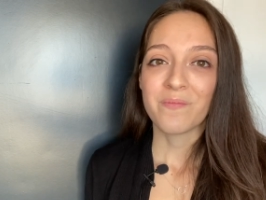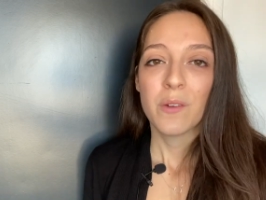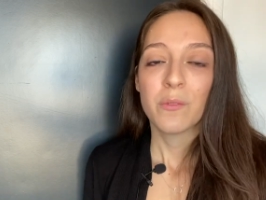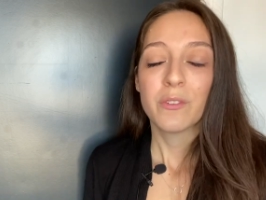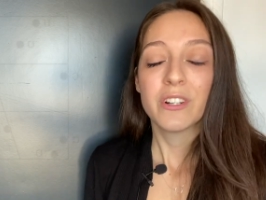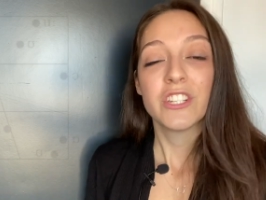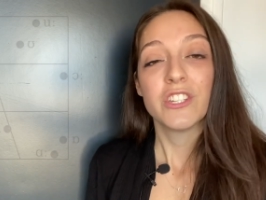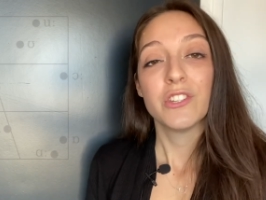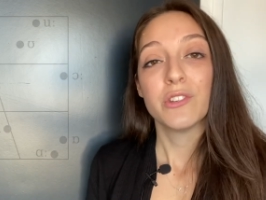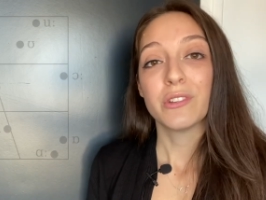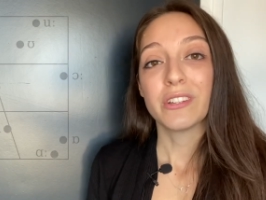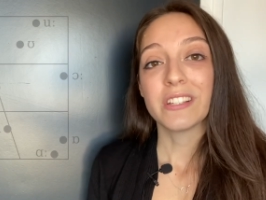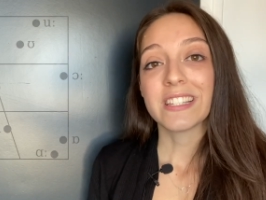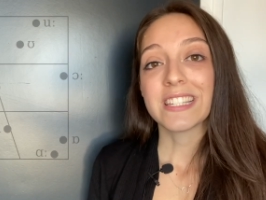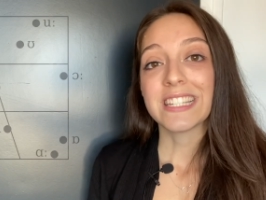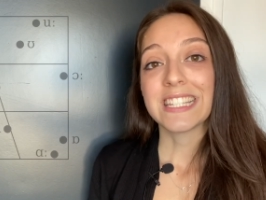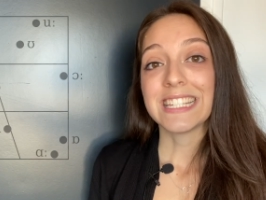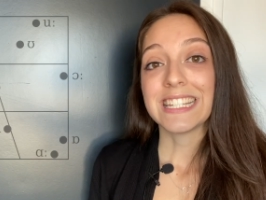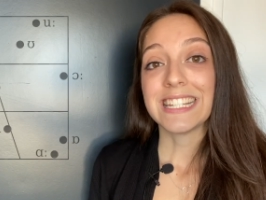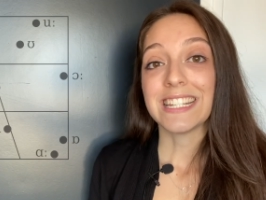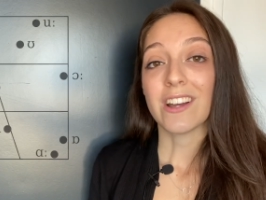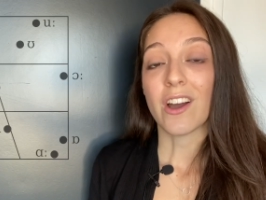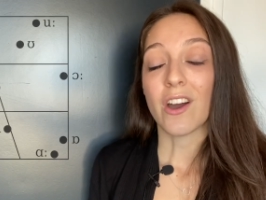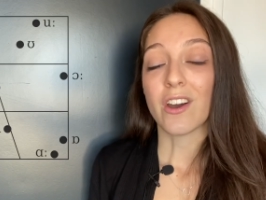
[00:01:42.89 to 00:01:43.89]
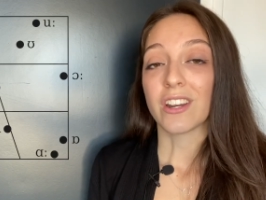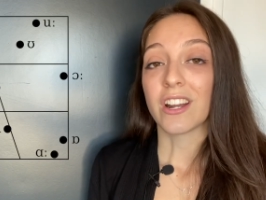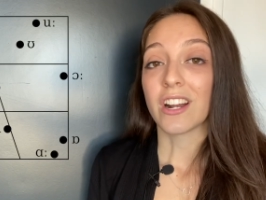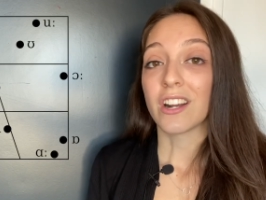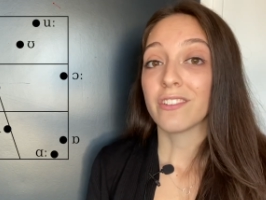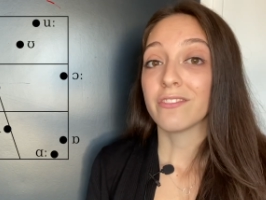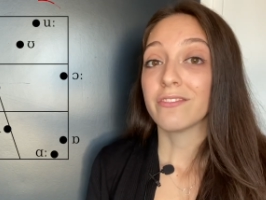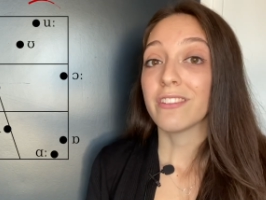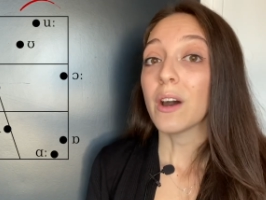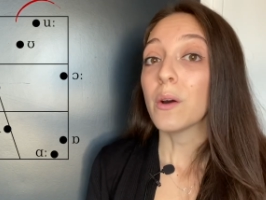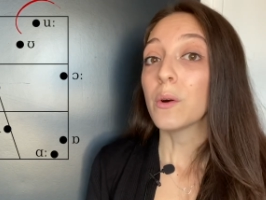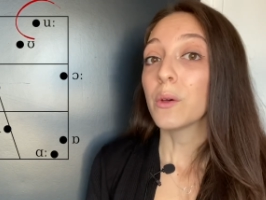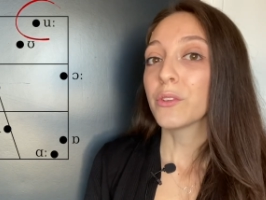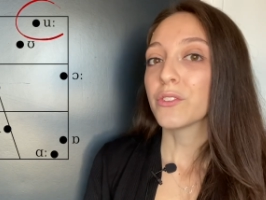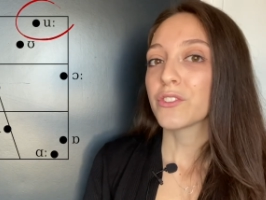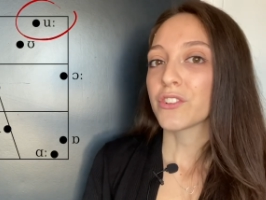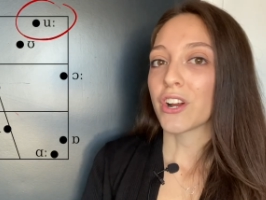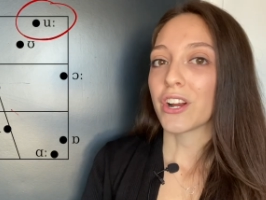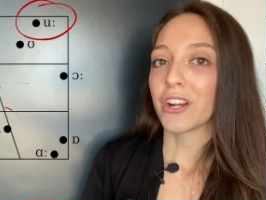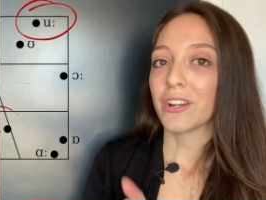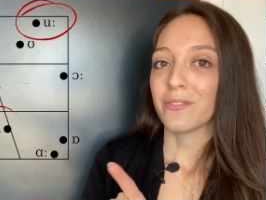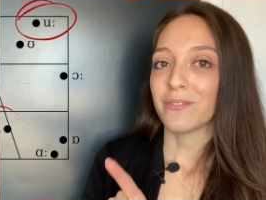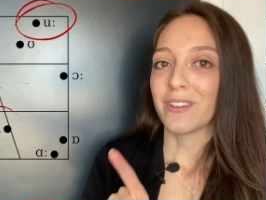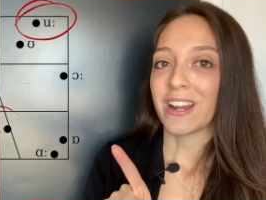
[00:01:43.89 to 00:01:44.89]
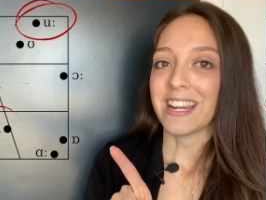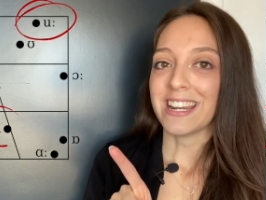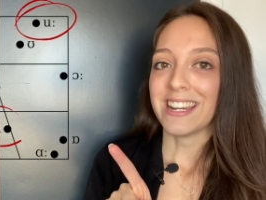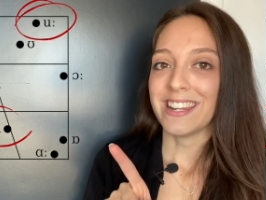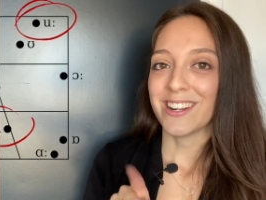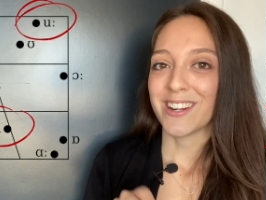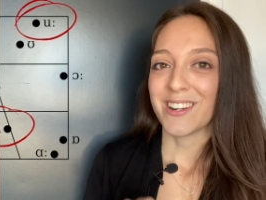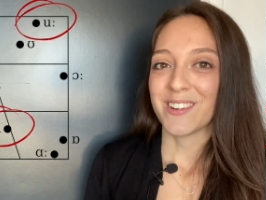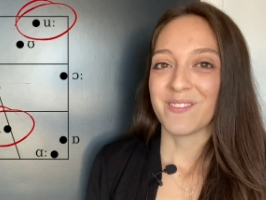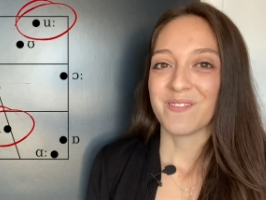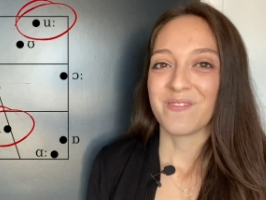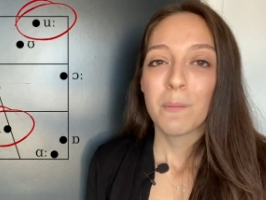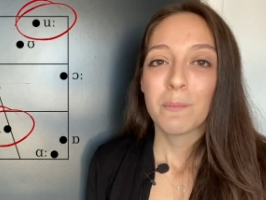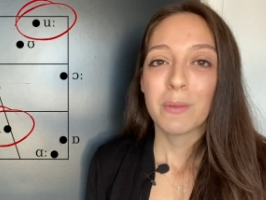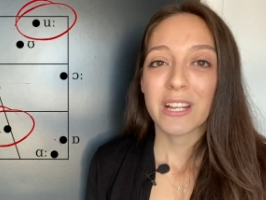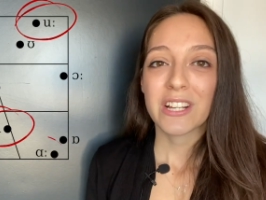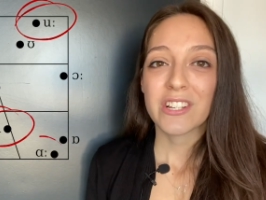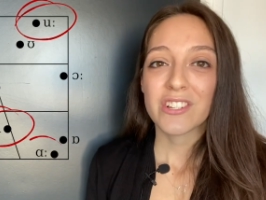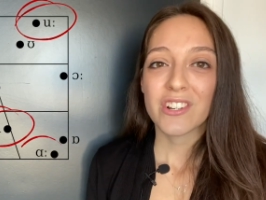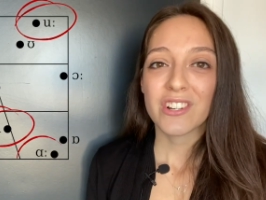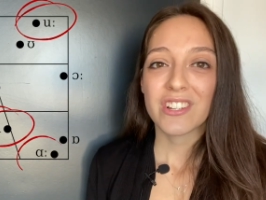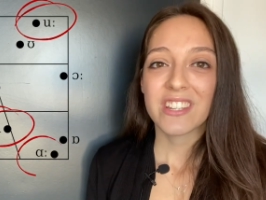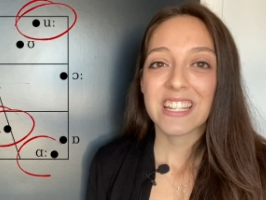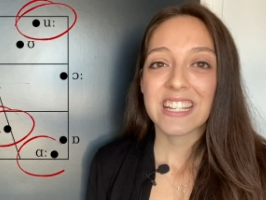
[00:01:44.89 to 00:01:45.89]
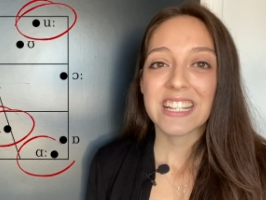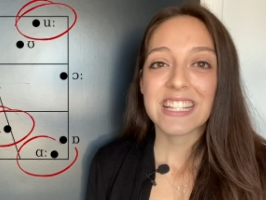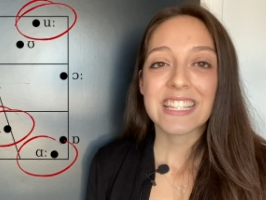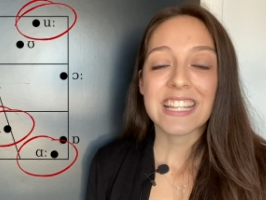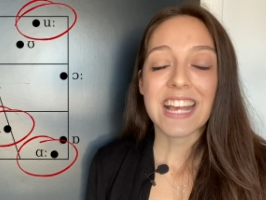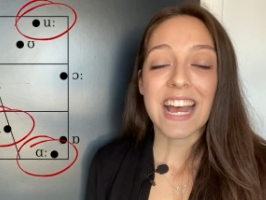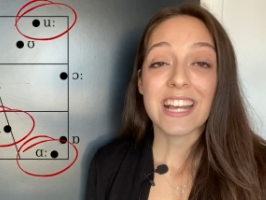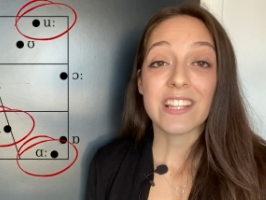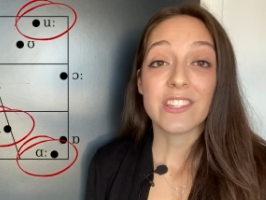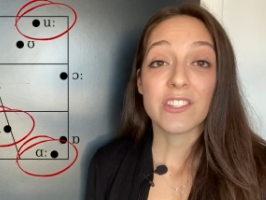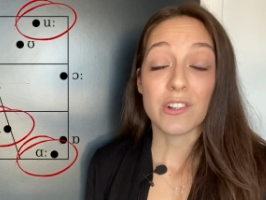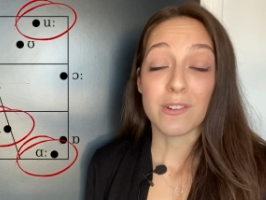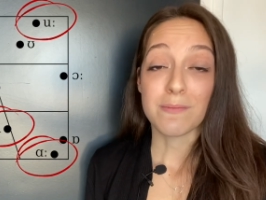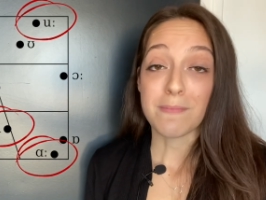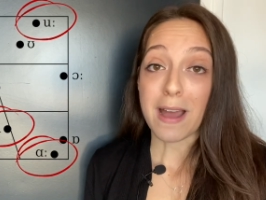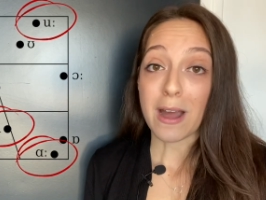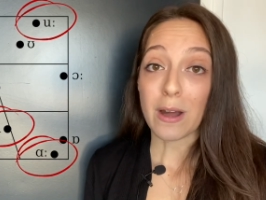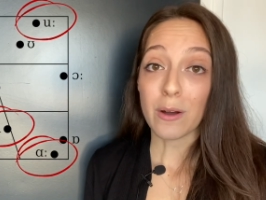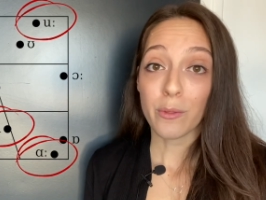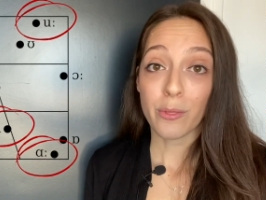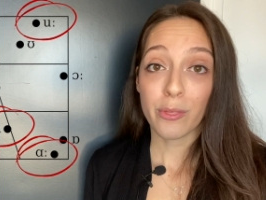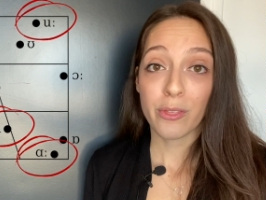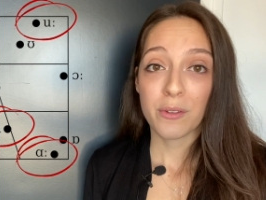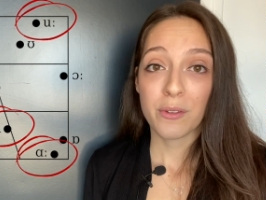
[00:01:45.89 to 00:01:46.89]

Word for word: which you can see on our vowel chart right here. Picture this as your mouth,